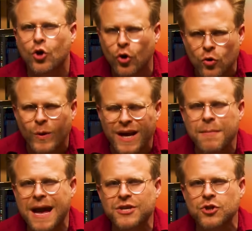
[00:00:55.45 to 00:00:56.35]
could we
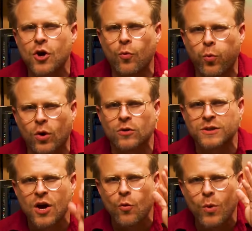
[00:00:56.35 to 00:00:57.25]
imagine a
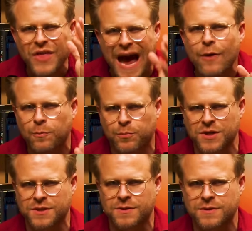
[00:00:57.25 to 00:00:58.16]
world without
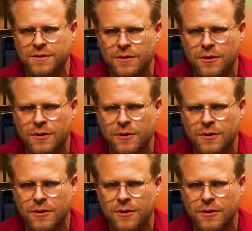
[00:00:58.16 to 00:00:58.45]
prisons?